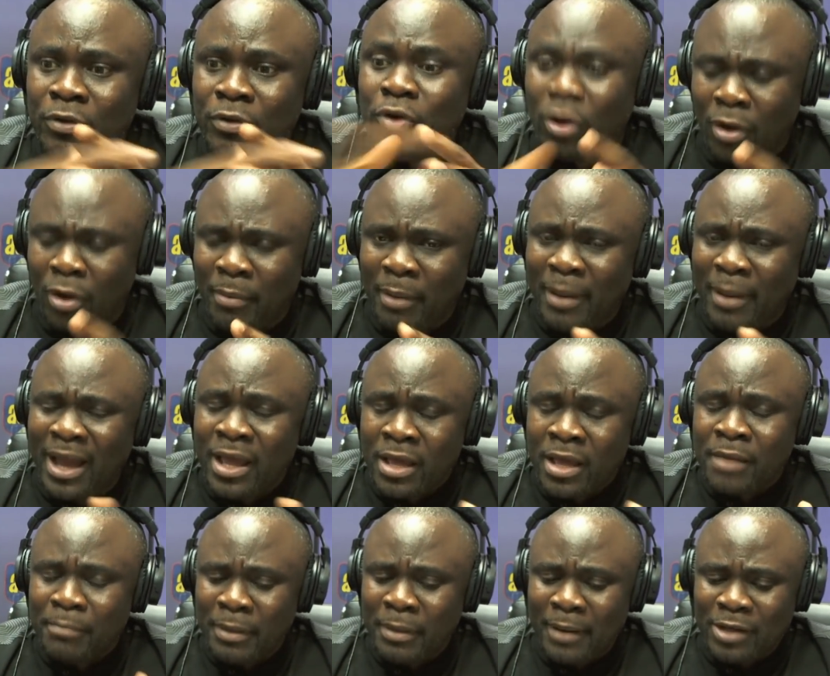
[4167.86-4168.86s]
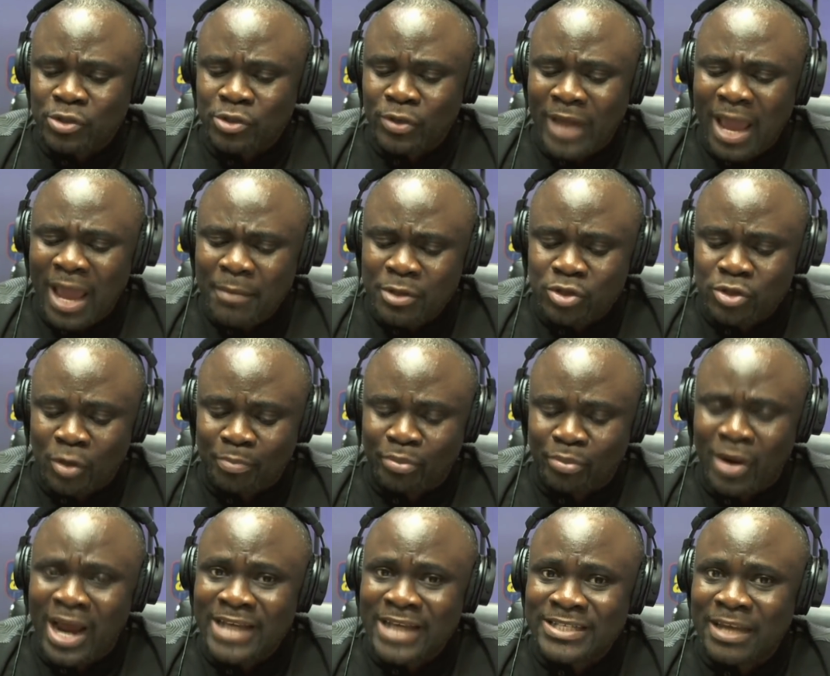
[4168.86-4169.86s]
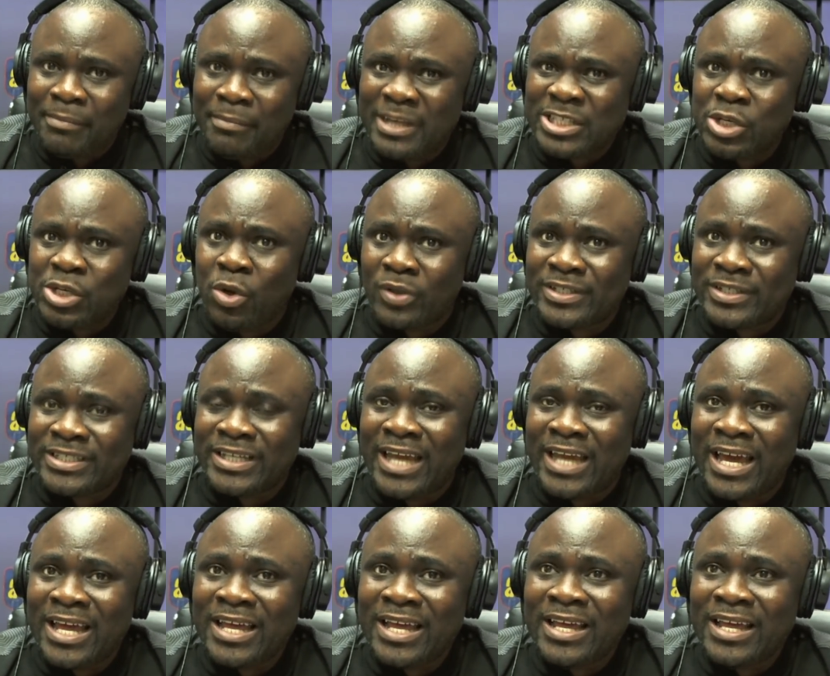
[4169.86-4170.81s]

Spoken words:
No, meba. Should I be surprised? I met your chana.